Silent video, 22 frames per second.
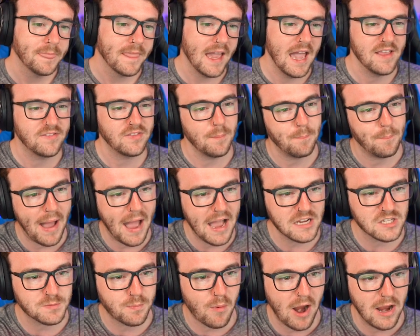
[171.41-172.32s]
is the back
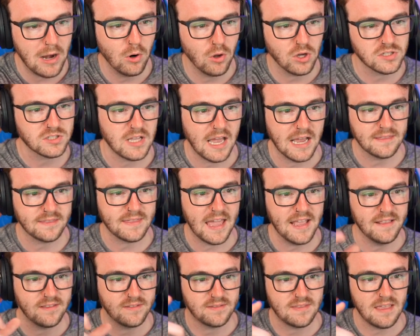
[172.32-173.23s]
sprite looks like
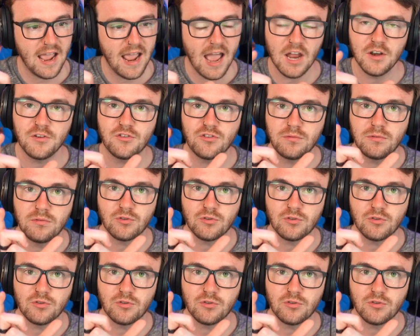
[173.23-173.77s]
they had